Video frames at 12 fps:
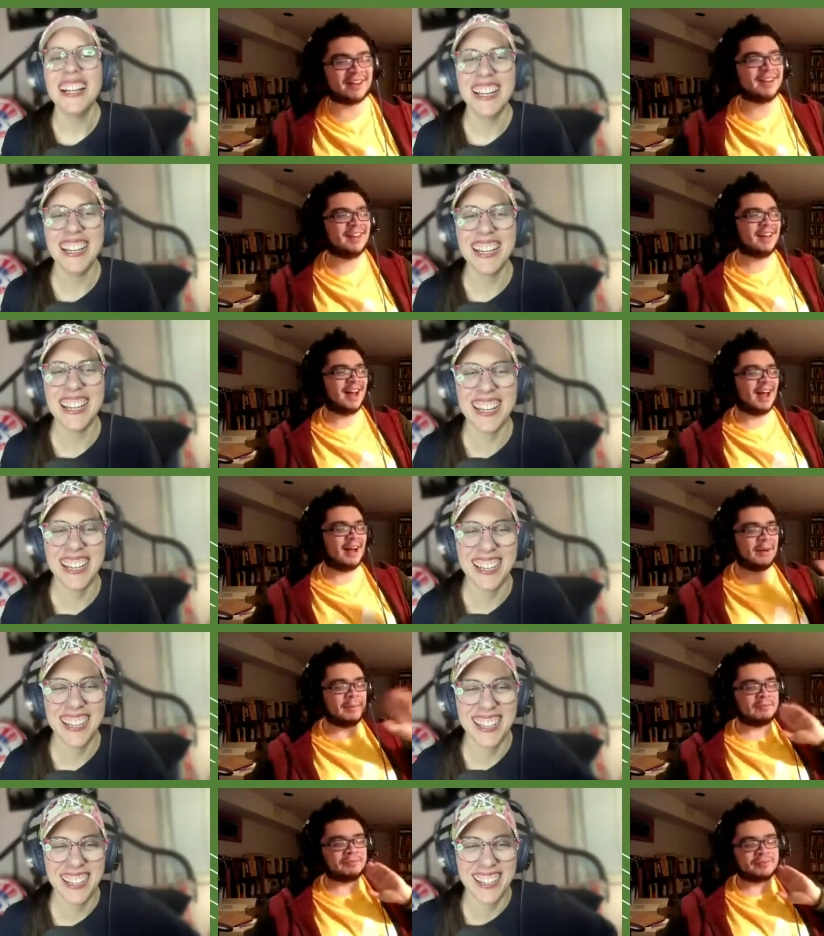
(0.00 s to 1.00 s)
Speaker 1: it.
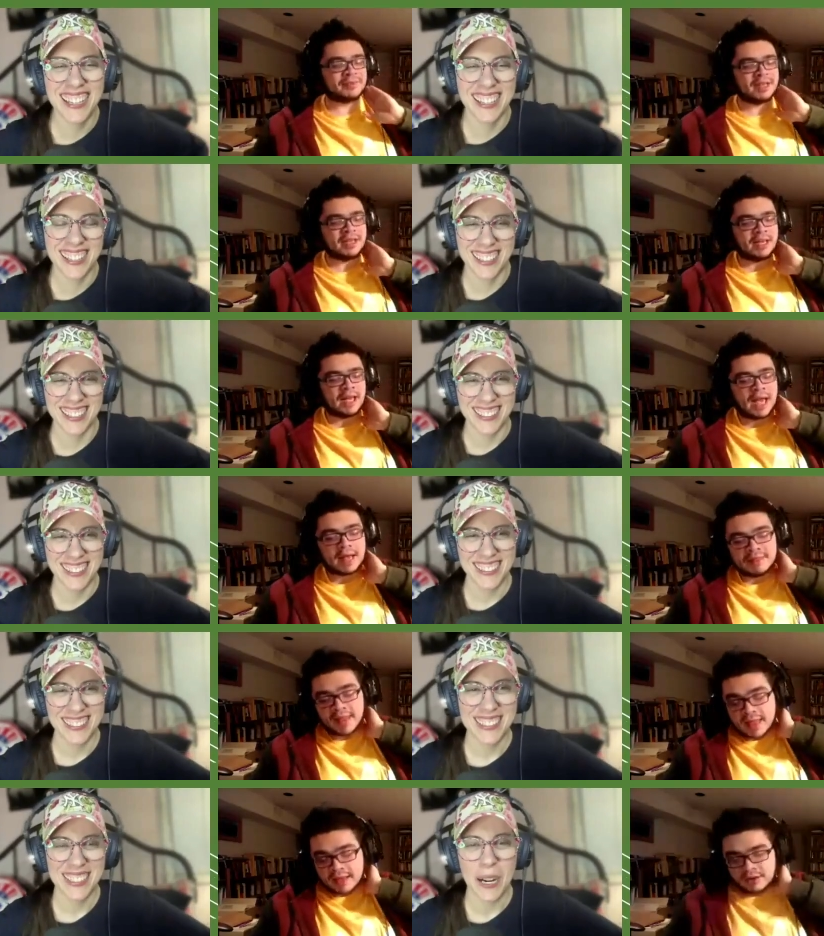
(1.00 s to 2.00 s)
Um, and
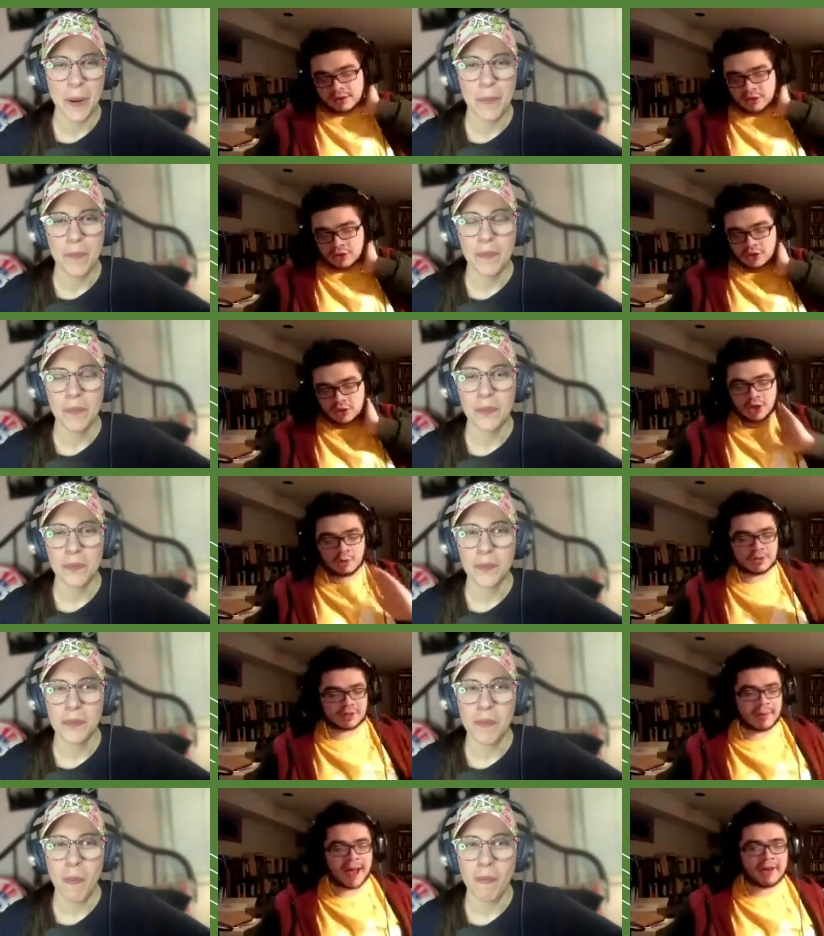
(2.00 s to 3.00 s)
then you know, with
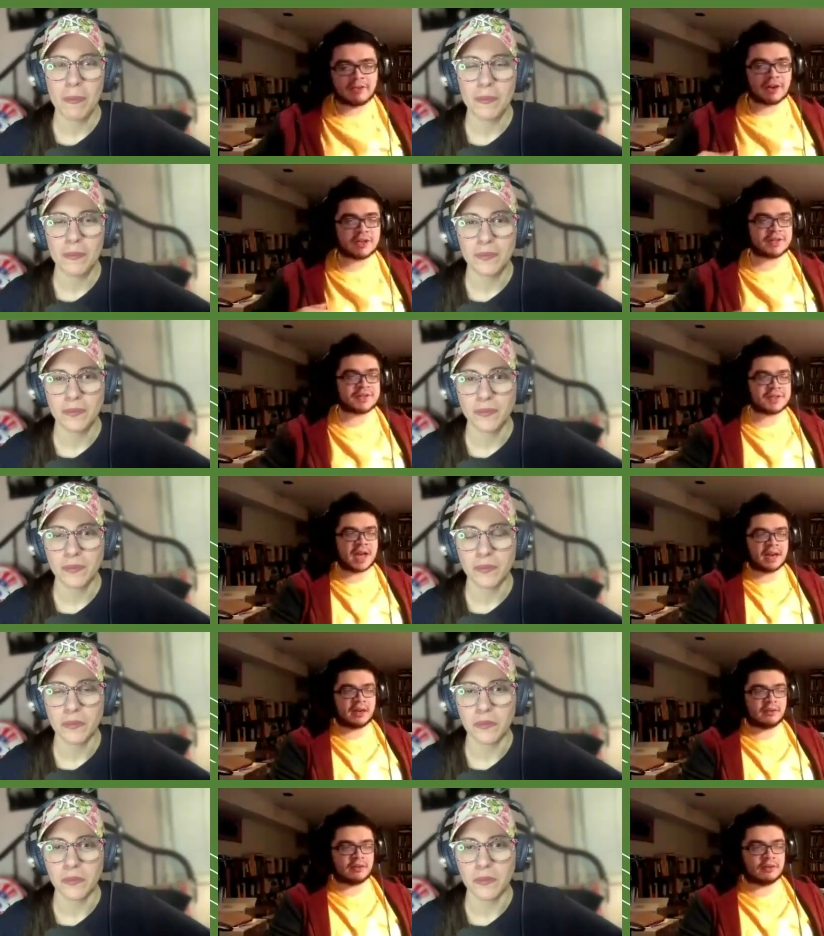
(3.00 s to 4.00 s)
the Padres and
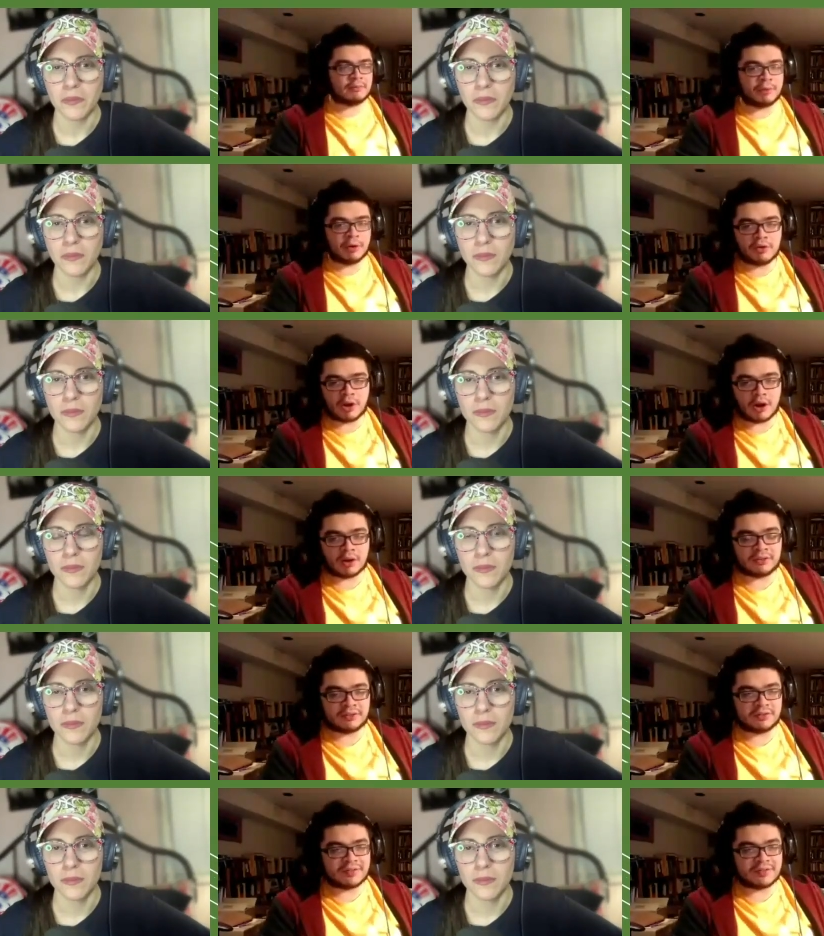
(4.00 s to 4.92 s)
signing Bogaerts,